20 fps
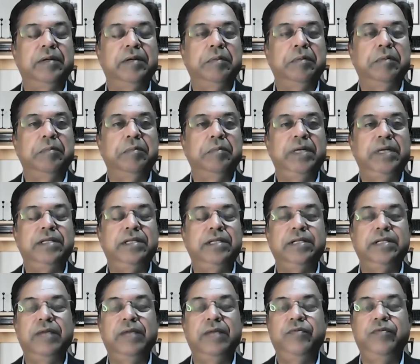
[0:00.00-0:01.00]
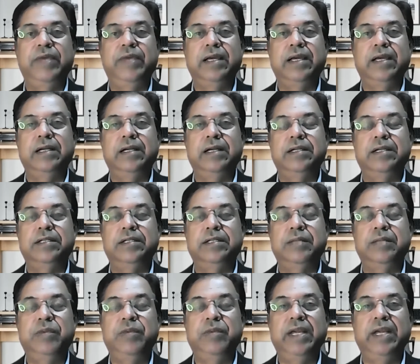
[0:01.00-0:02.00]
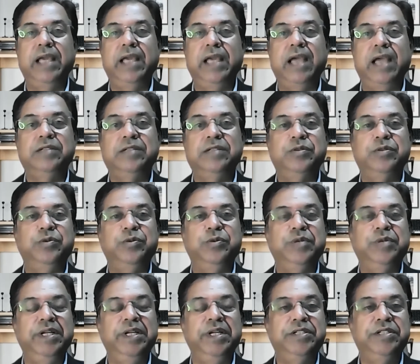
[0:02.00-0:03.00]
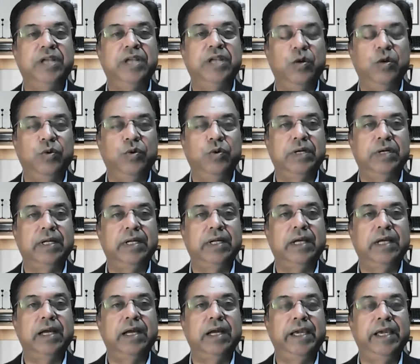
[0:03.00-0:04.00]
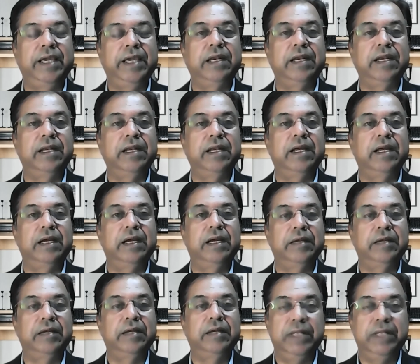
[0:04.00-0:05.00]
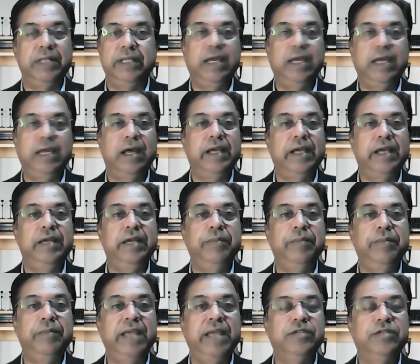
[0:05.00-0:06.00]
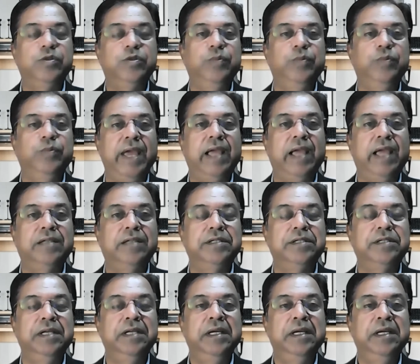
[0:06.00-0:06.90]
But somewhere somebody has to reach out. Again, banks to banks,